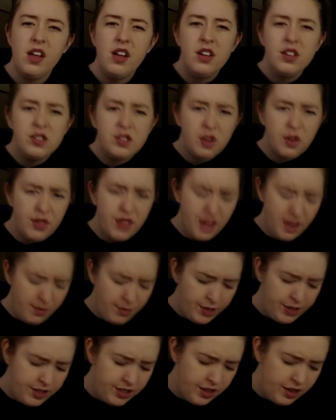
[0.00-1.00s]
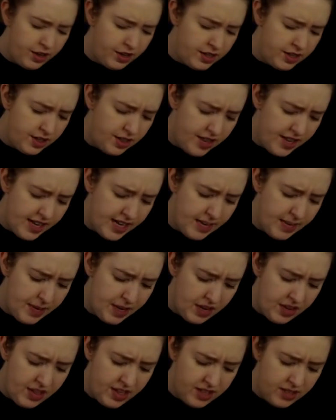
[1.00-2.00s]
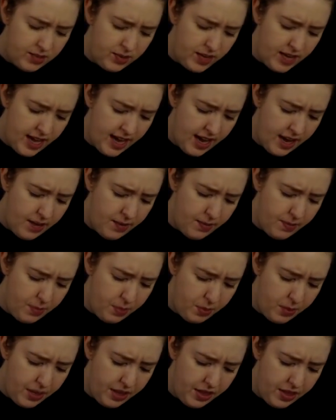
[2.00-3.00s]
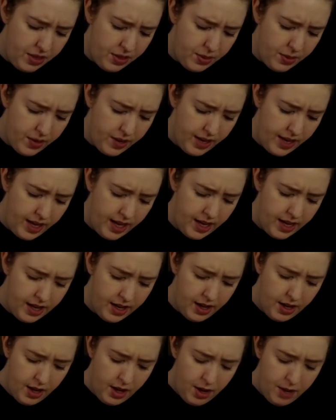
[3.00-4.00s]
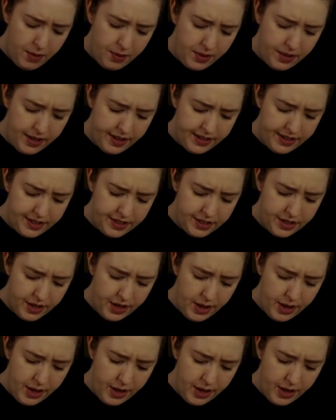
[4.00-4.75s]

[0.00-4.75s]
So then if we started to think about this, we had 0.3 plus